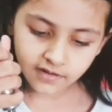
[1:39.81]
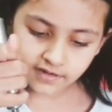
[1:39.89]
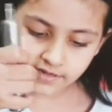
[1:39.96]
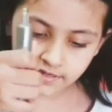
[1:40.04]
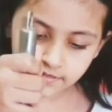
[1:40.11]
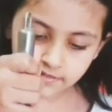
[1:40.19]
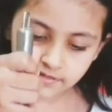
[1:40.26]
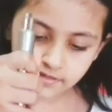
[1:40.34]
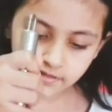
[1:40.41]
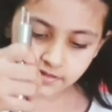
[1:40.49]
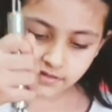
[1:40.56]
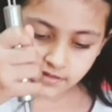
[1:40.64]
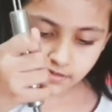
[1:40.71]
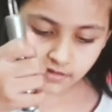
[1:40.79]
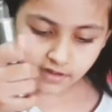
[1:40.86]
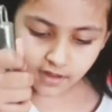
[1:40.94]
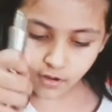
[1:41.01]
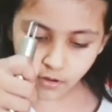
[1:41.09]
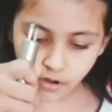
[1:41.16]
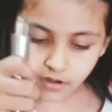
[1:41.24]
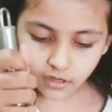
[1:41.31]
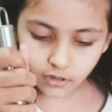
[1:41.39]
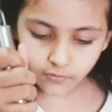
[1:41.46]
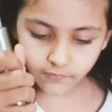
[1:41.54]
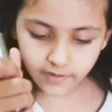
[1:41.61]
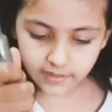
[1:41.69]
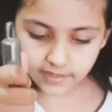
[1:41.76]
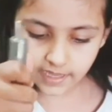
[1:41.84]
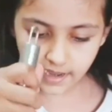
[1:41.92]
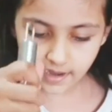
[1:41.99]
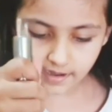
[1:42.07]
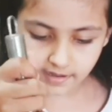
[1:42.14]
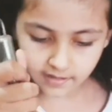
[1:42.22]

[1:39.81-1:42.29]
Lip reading: is all over there.